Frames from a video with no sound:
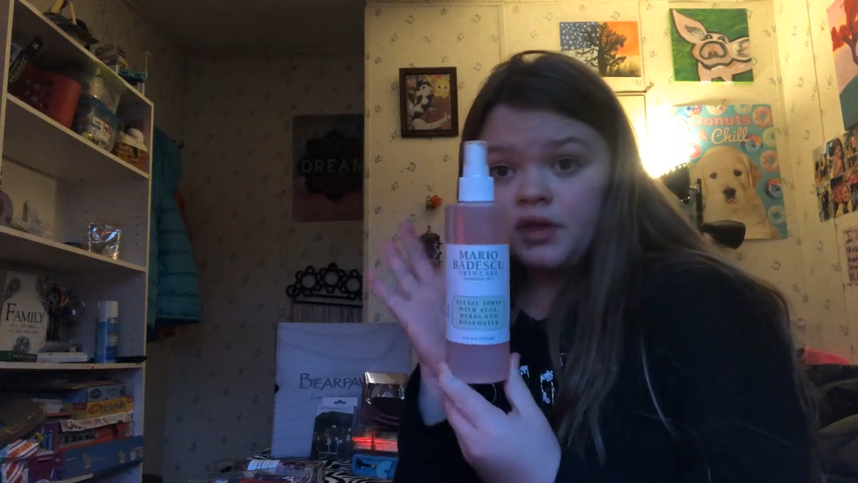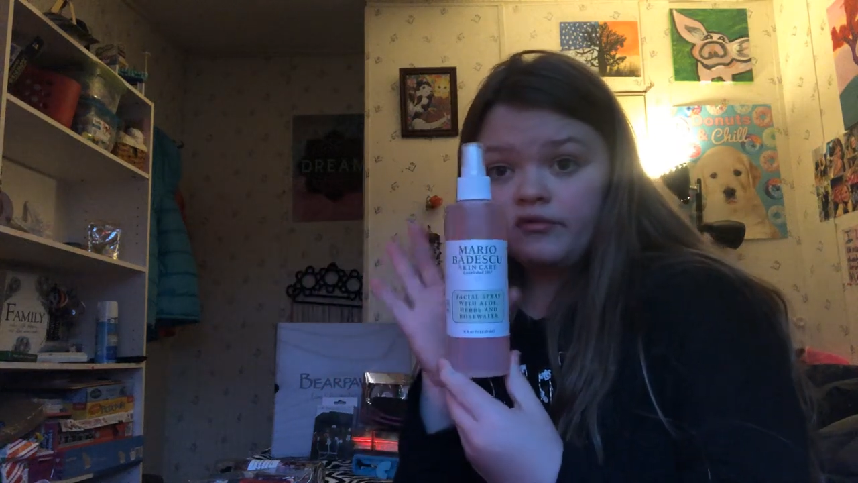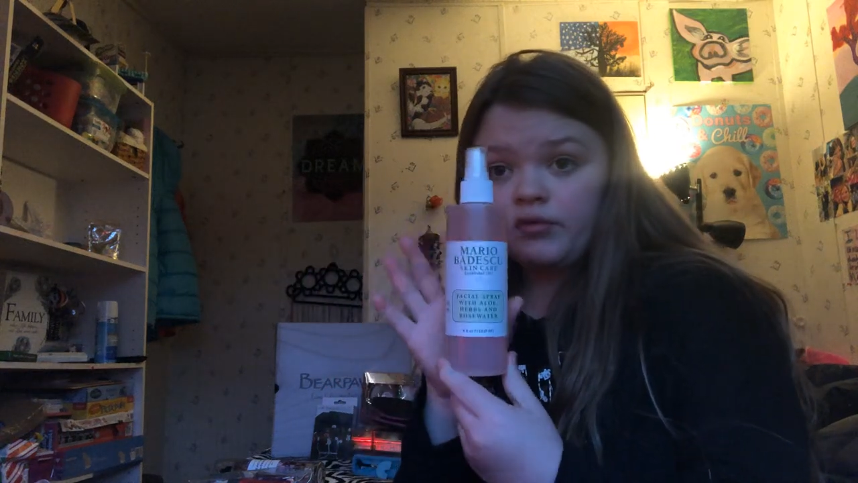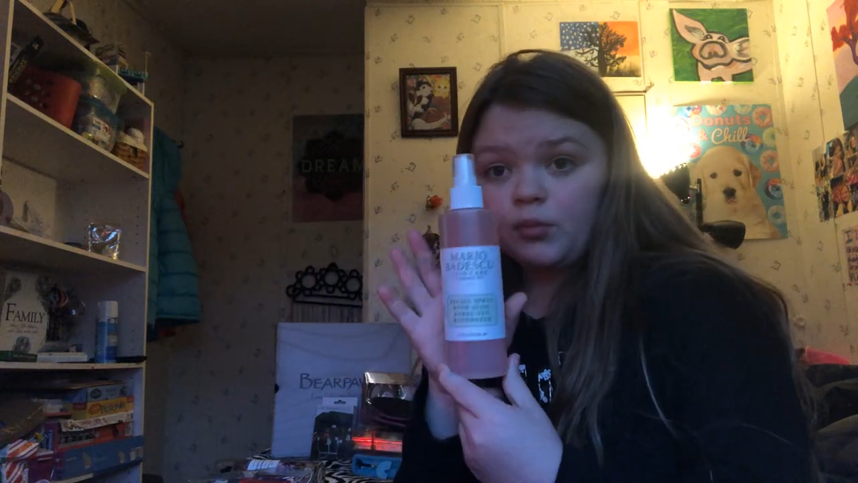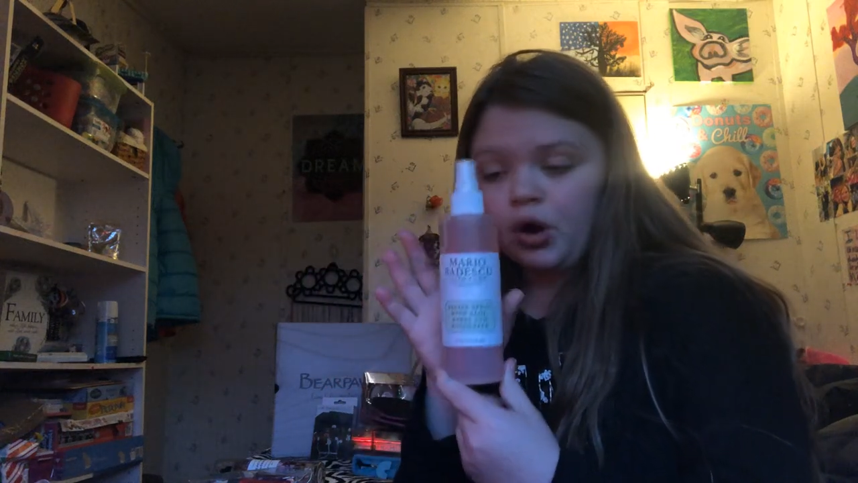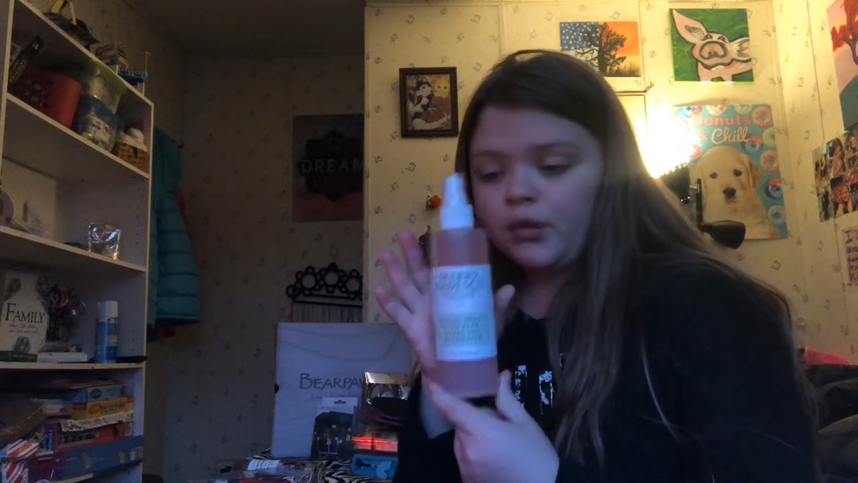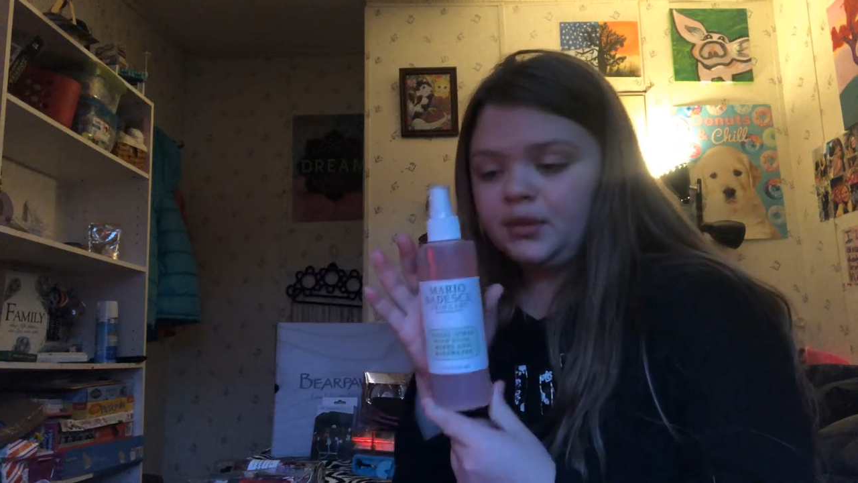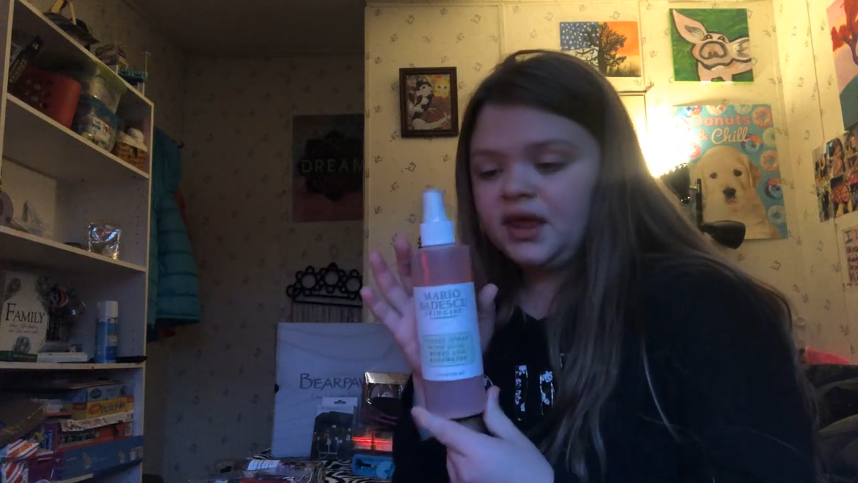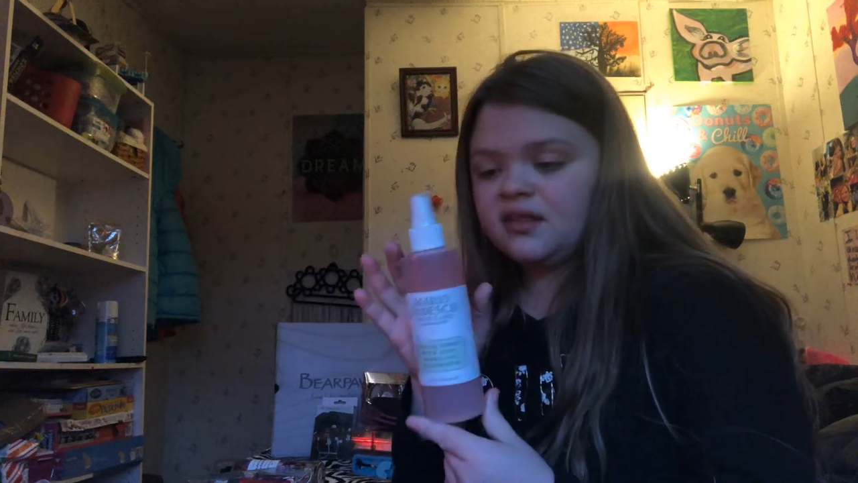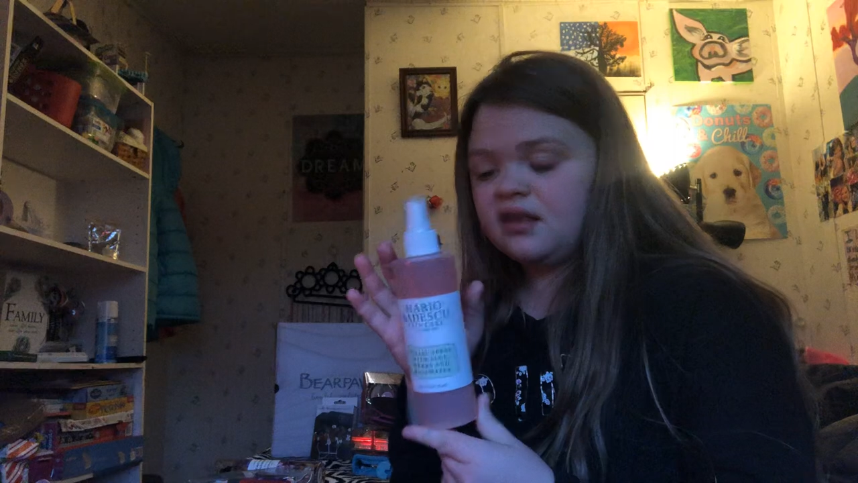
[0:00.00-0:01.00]
from Amara
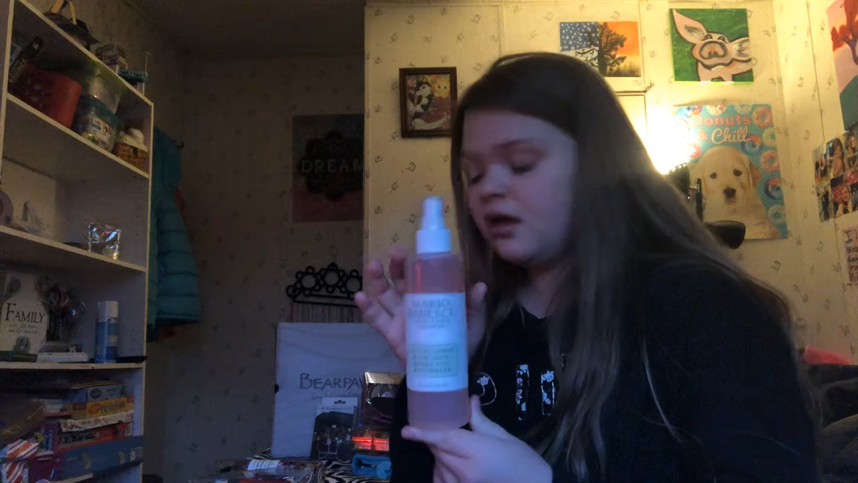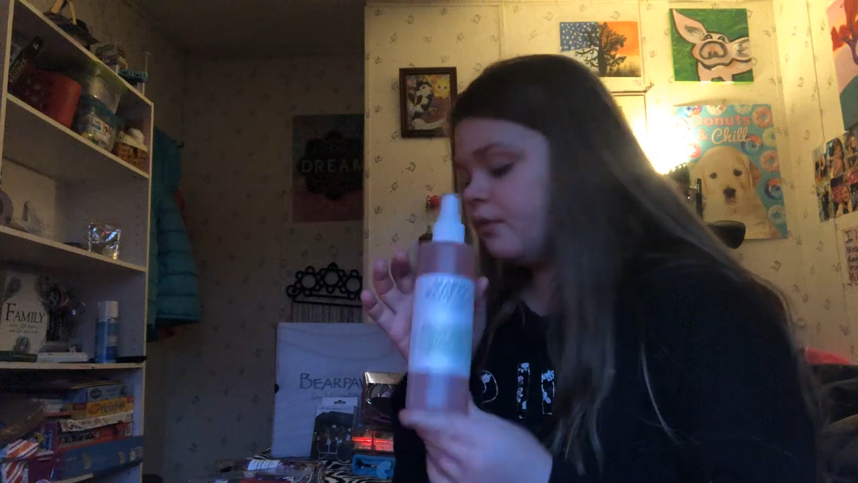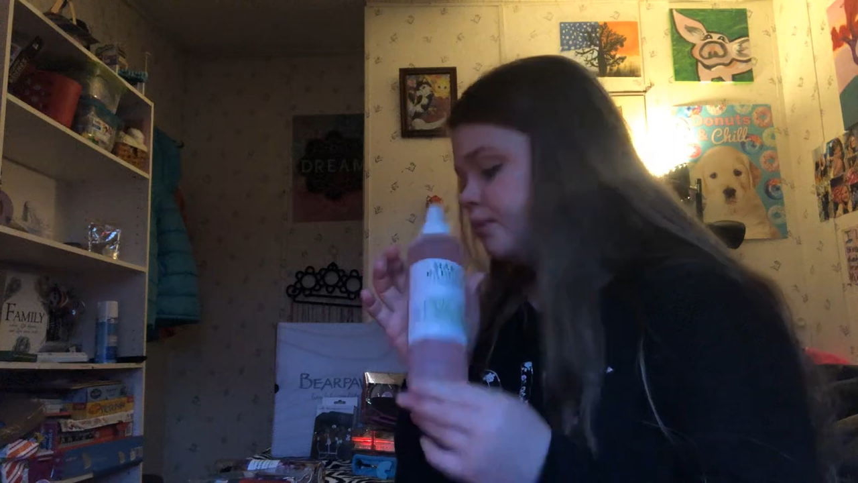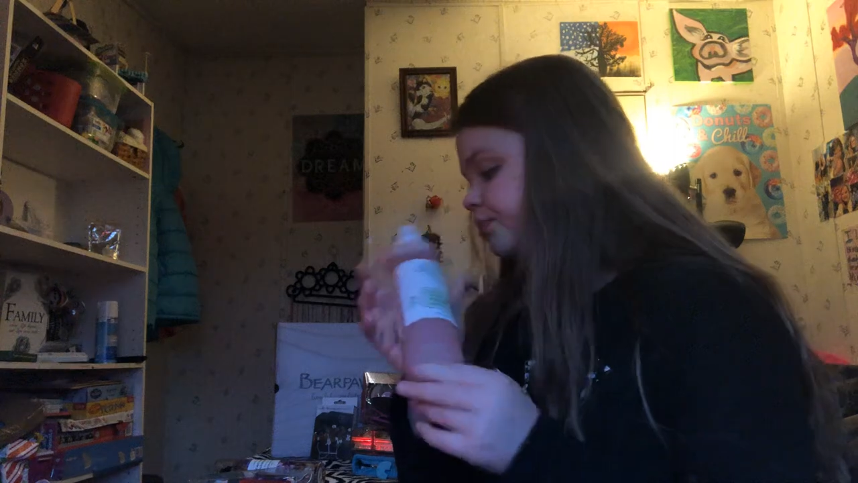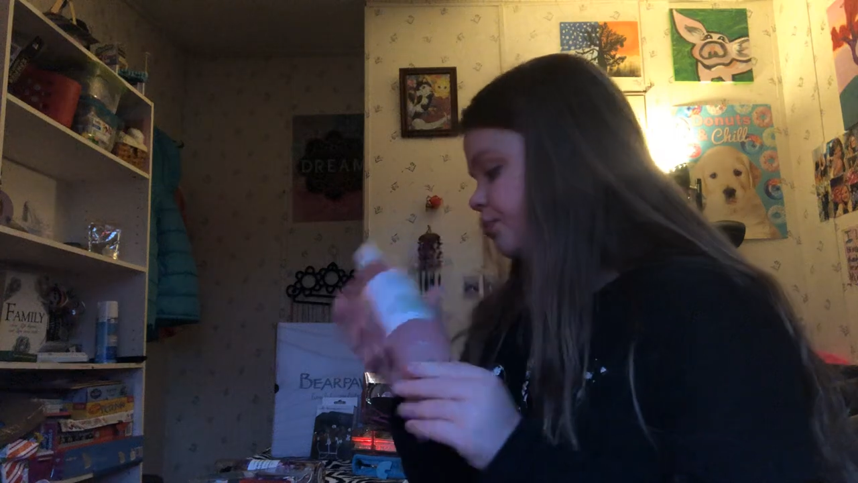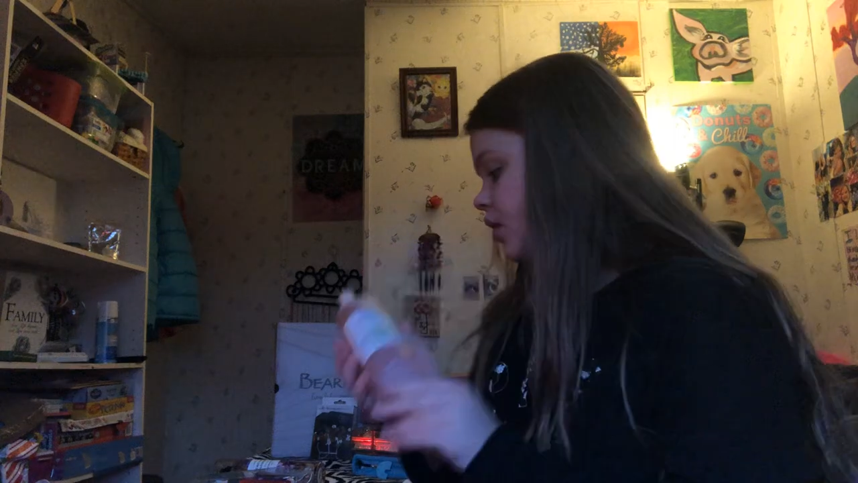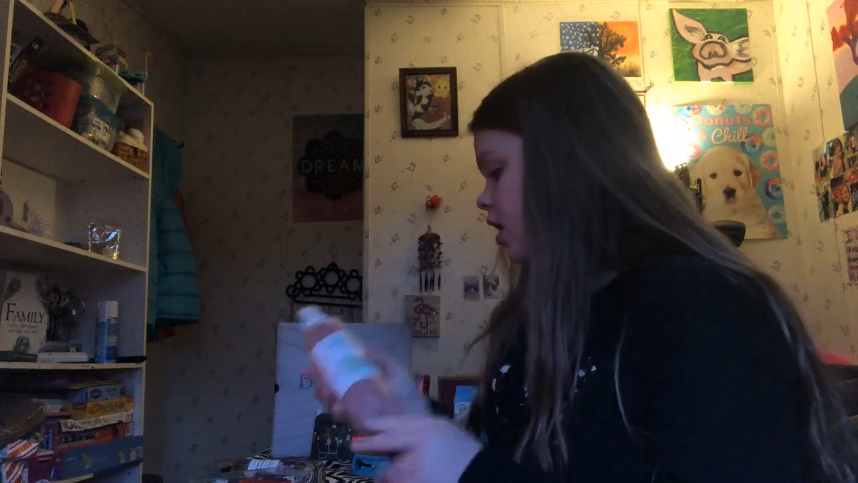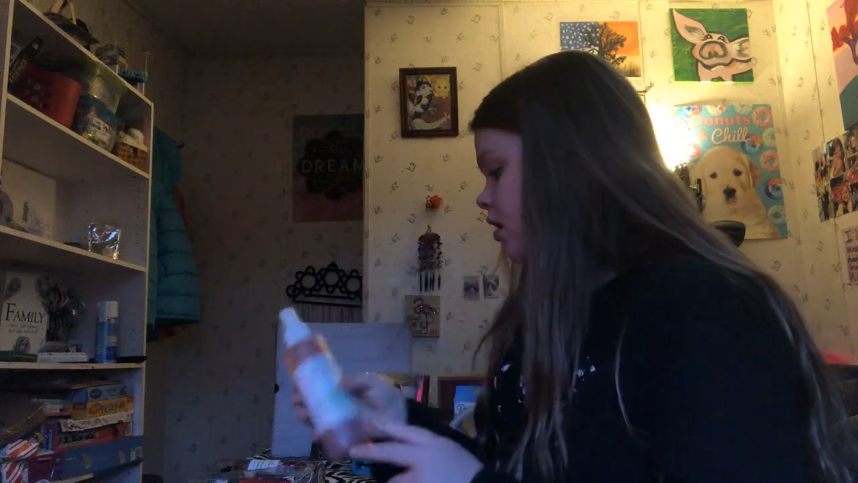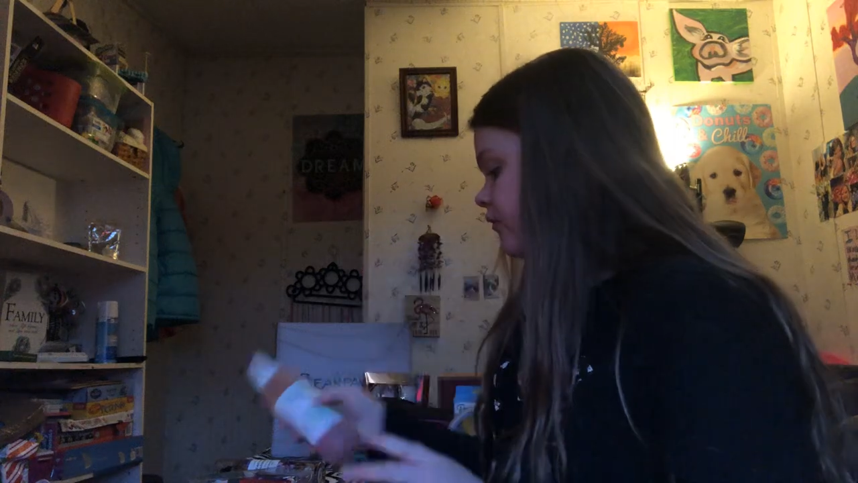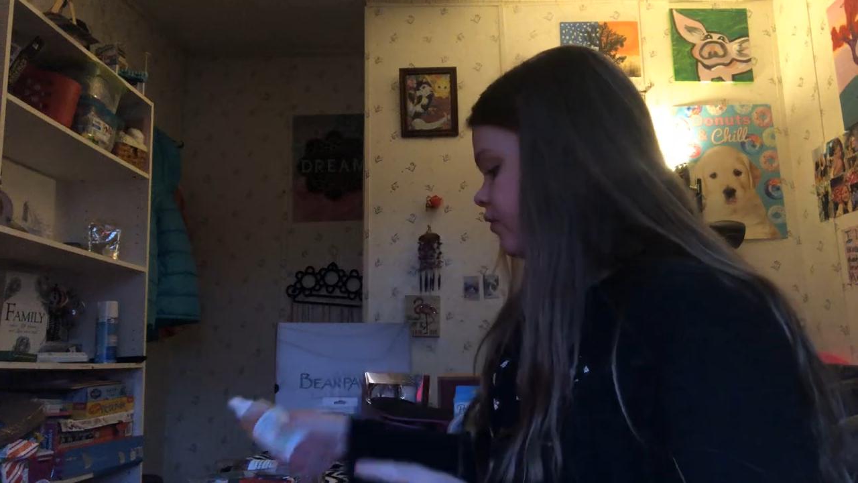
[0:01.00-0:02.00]
Badescu
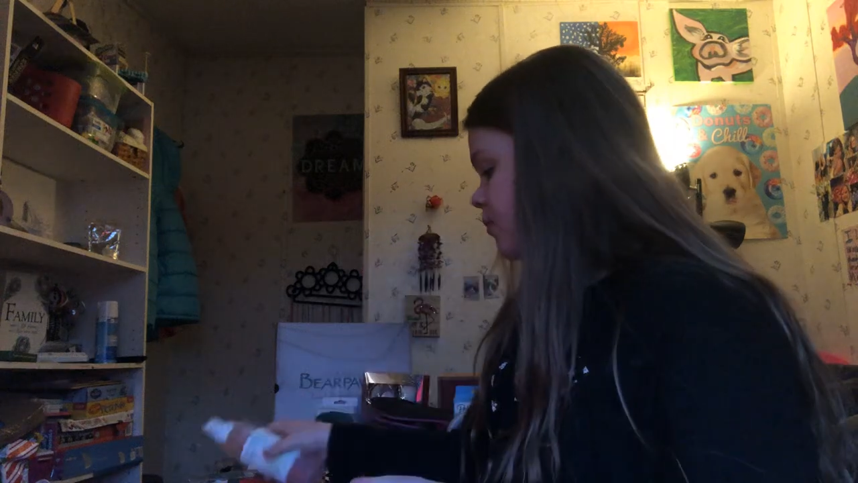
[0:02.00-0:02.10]
for